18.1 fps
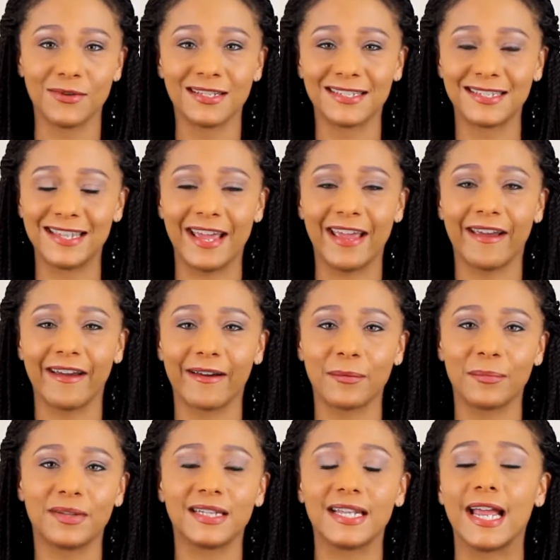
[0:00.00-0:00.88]
I was
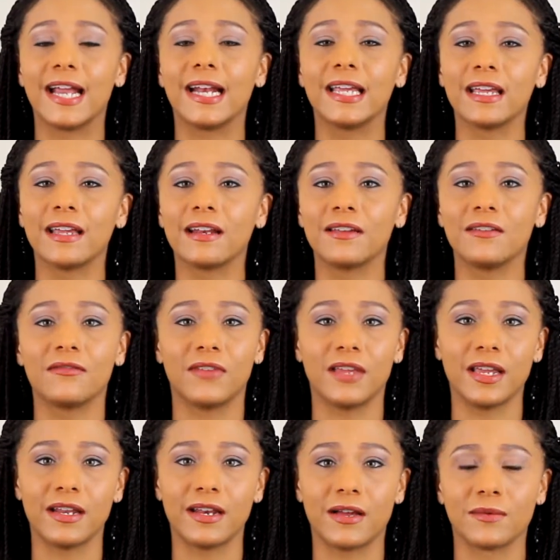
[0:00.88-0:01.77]
there planning an
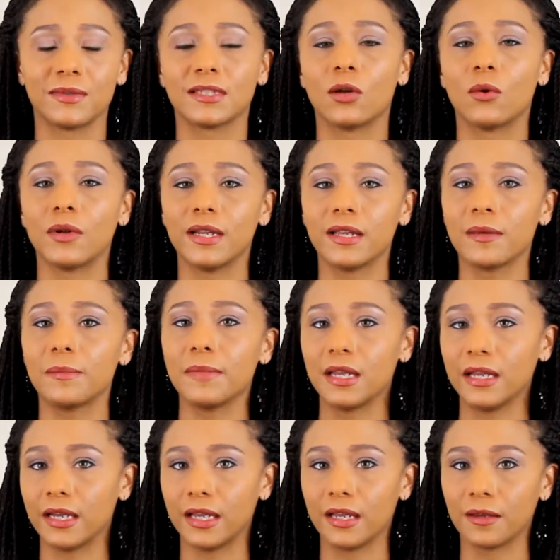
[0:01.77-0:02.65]
event, I was
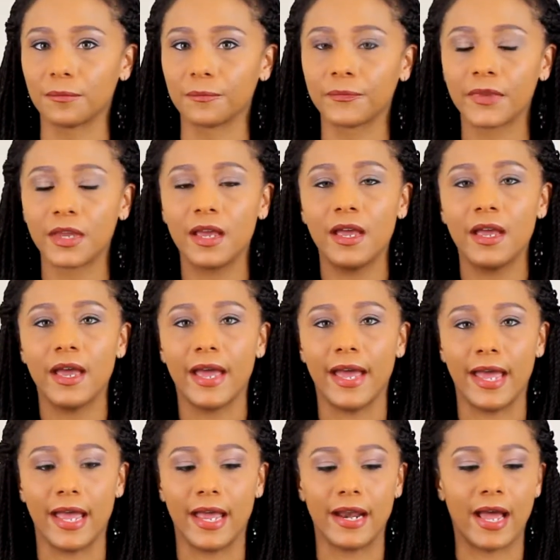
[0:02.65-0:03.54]
holding a meeting,
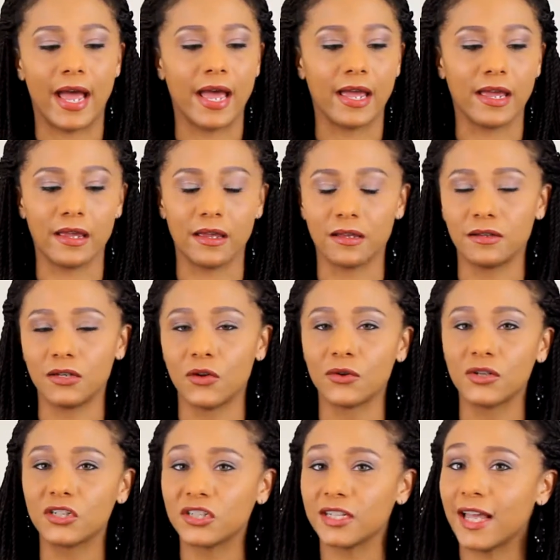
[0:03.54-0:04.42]
and I
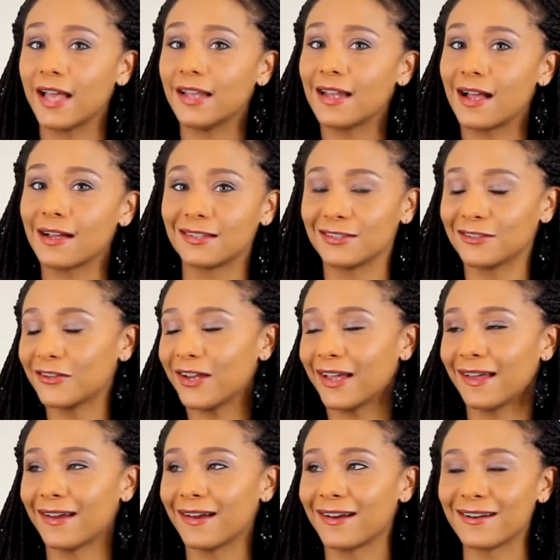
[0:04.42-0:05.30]
noticed she had locks
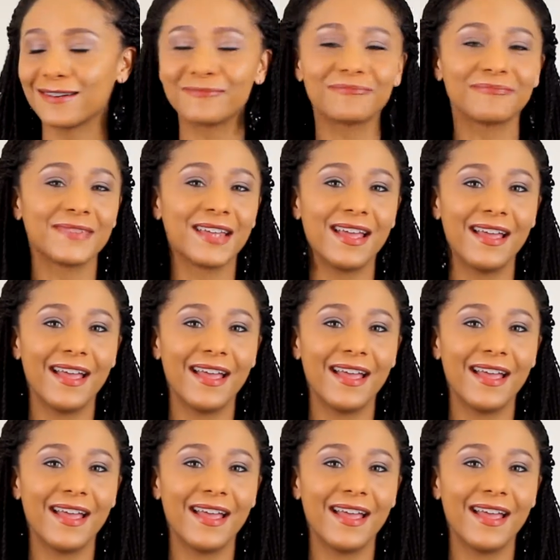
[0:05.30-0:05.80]
in her hair.